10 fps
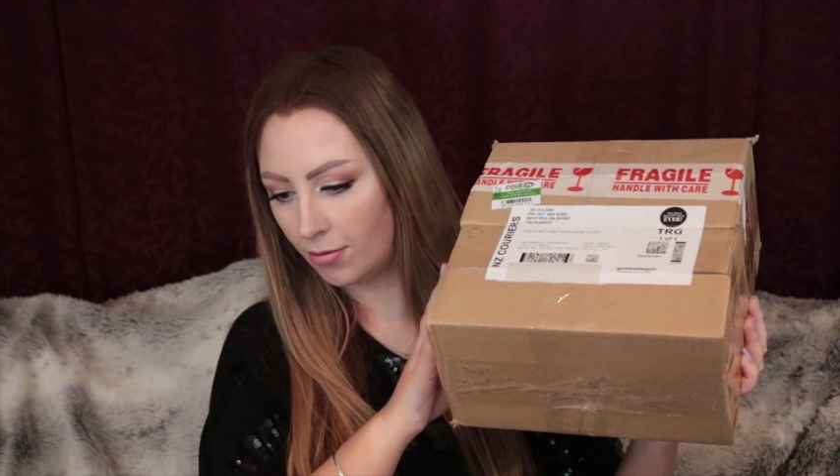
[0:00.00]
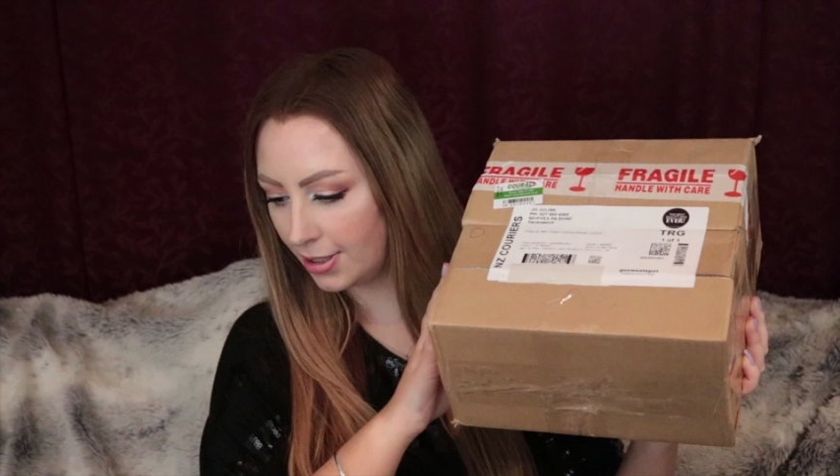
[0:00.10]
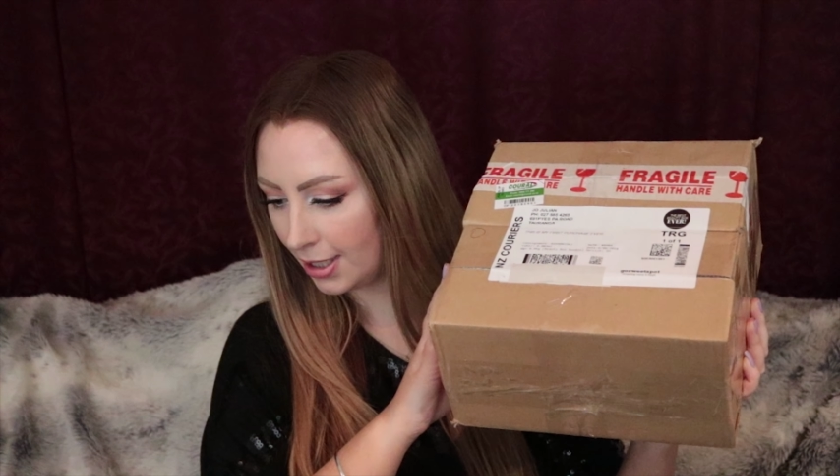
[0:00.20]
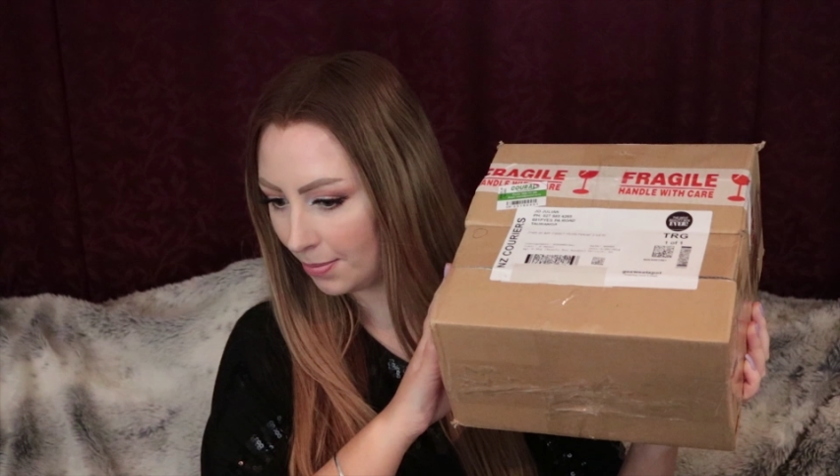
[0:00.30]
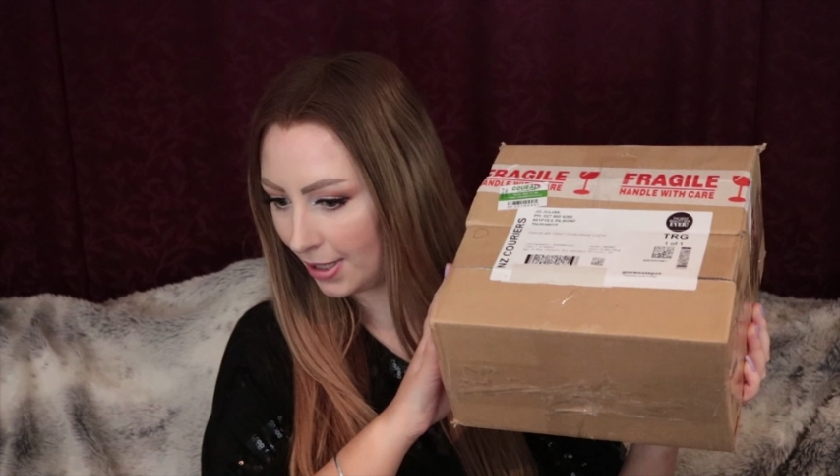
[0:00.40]

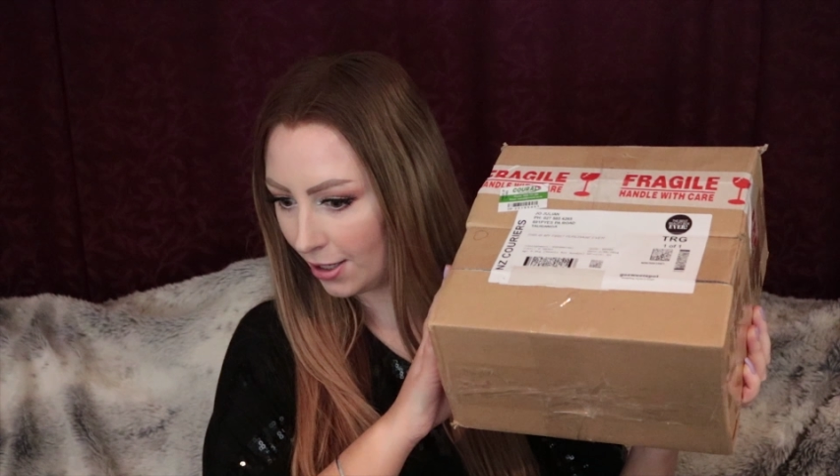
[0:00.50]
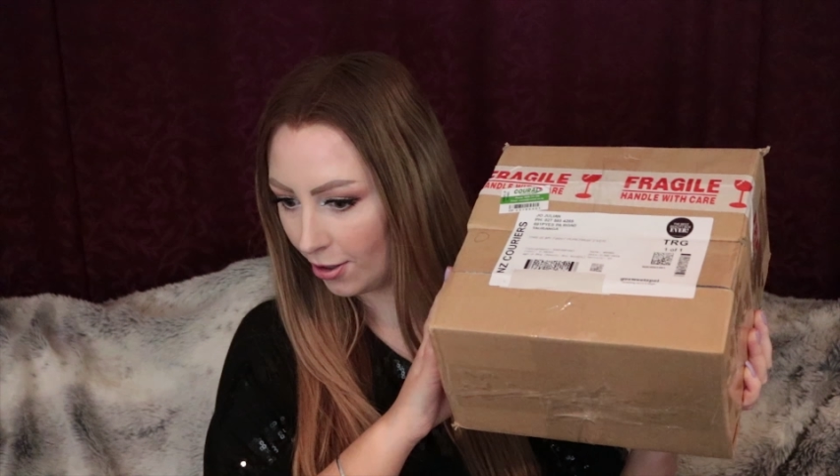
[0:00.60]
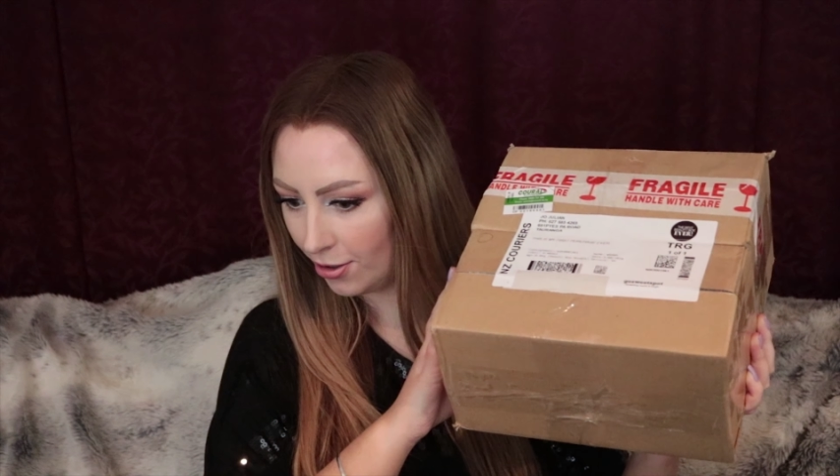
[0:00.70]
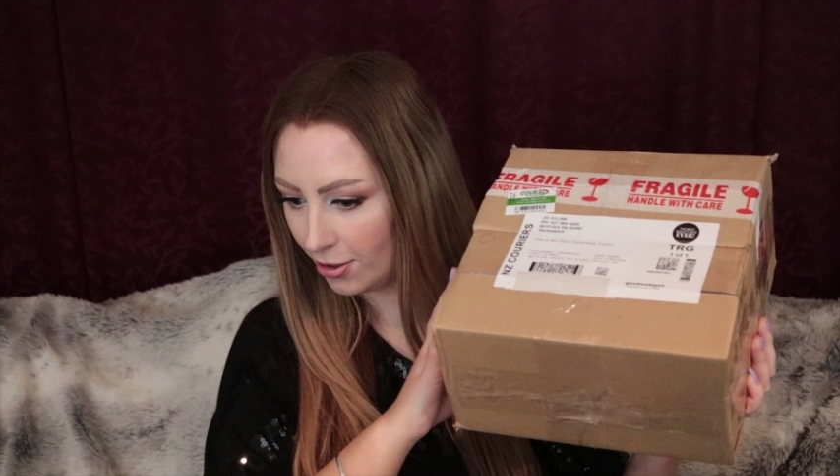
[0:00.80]
what's up, Leo?